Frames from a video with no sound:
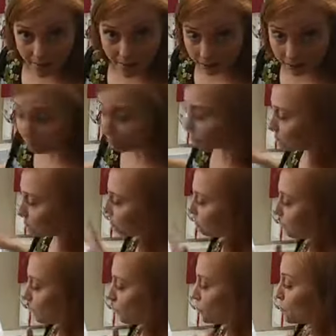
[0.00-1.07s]
you
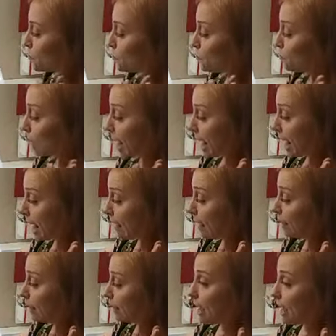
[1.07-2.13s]
can um, send it
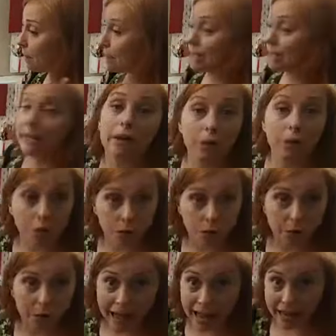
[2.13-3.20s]
through again and it'll
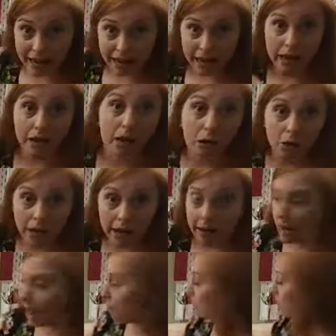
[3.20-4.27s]
cut it out.
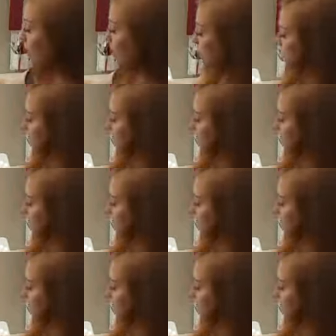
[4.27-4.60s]
But um, just